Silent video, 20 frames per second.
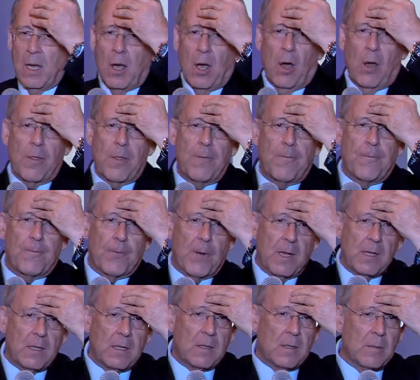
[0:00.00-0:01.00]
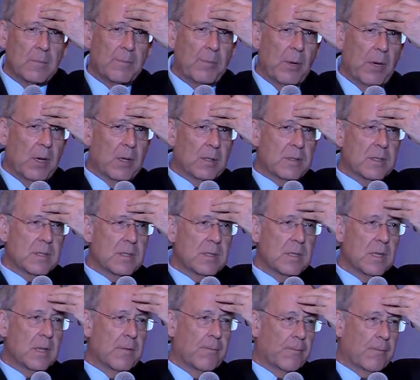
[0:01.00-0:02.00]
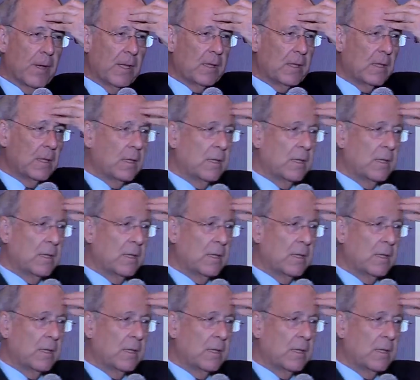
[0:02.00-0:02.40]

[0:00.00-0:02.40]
are the frontal parts, the frontal